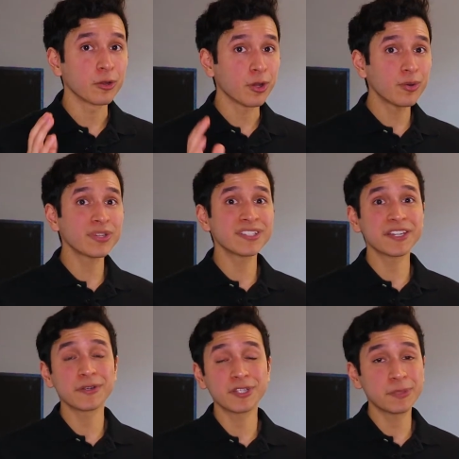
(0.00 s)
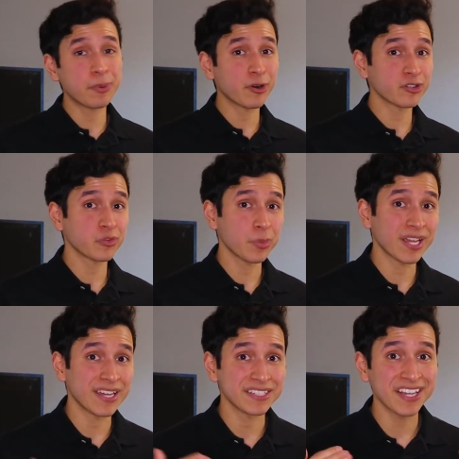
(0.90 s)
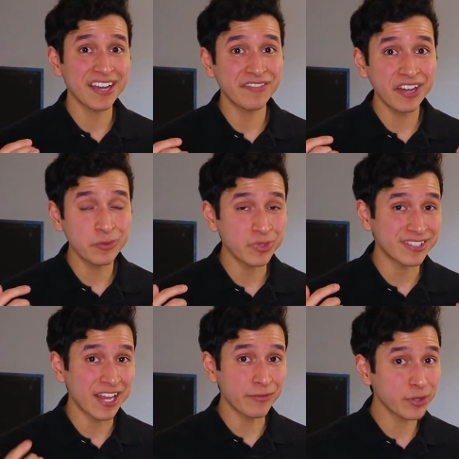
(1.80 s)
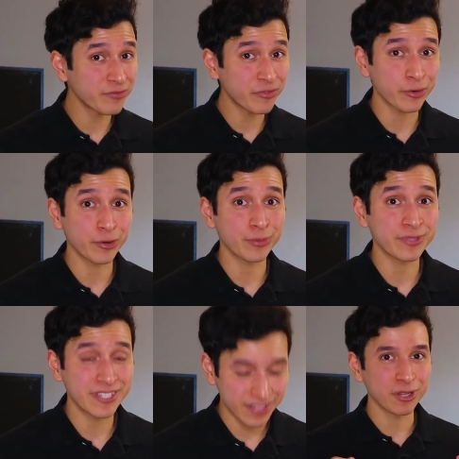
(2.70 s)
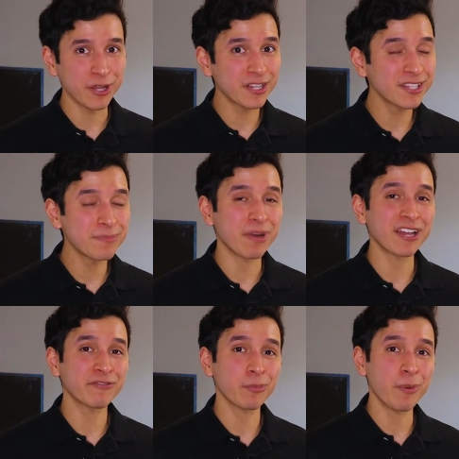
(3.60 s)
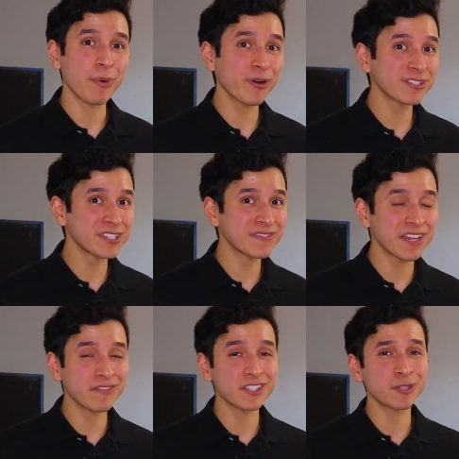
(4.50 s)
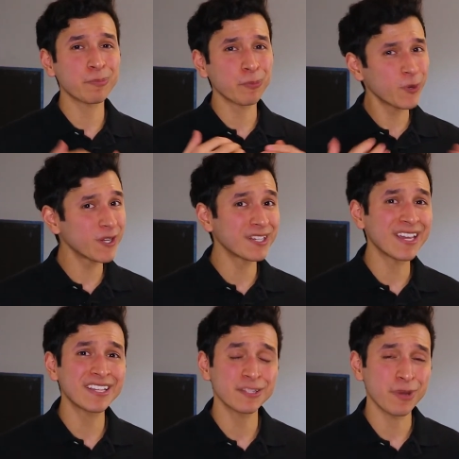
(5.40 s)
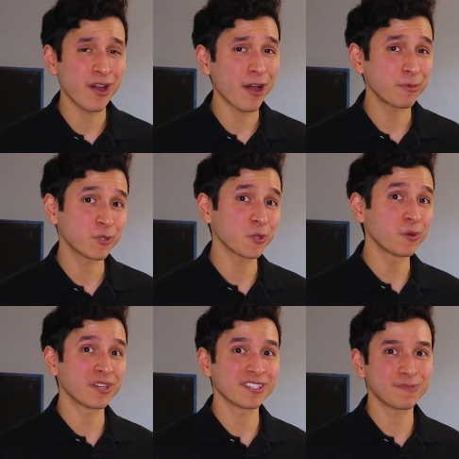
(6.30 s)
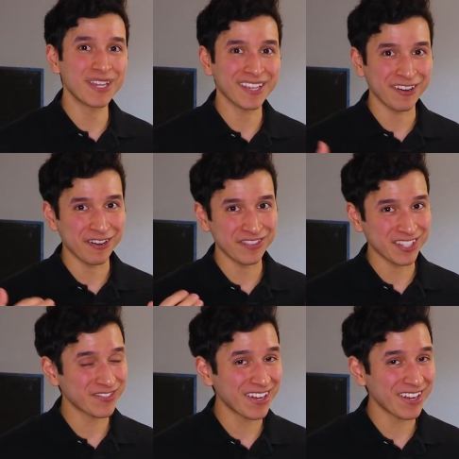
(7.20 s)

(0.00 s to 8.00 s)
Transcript: Logan's guaranteed purse from the K S I fight was never confirmed, but luckily Mike from Impulsive gave us some pretty good hints about how much Logan is making off this